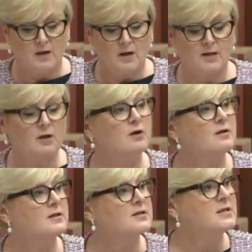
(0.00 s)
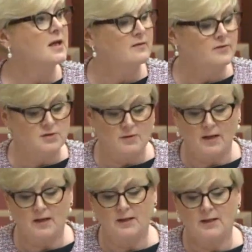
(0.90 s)
I know that the State of
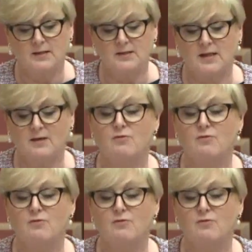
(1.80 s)
Israel is a